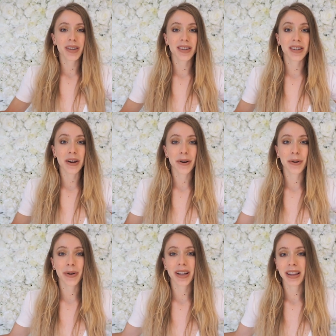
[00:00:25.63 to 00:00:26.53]

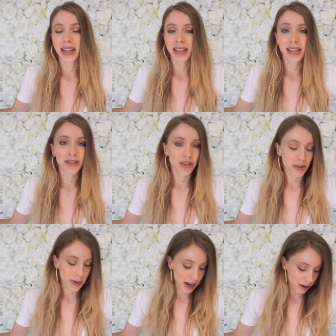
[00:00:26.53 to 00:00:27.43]
So this is just
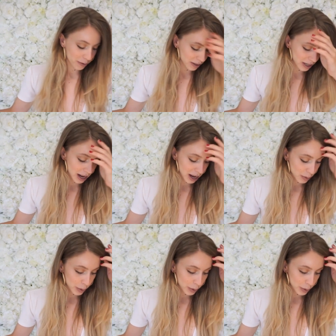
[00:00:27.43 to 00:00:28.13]
my hair for today,